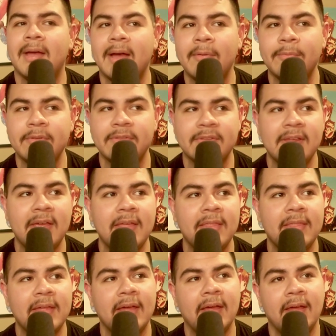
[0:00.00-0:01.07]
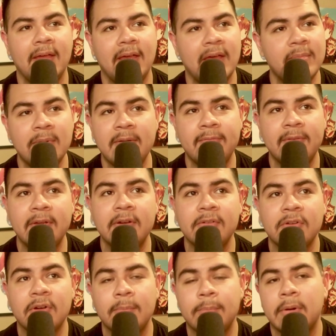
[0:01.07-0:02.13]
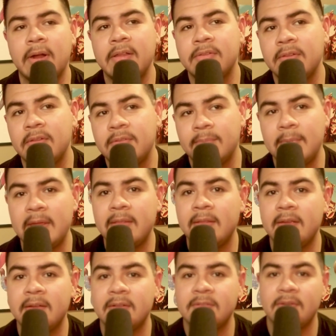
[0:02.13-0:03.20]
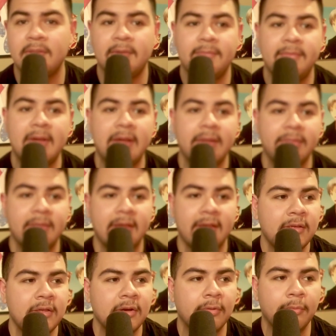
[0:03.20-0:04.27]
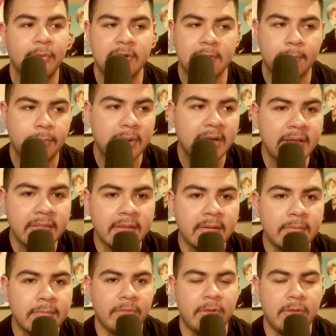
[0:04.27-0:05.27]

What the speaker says: I would say that anime figures are priceless mainly because of the fact that, you know, when you buy them,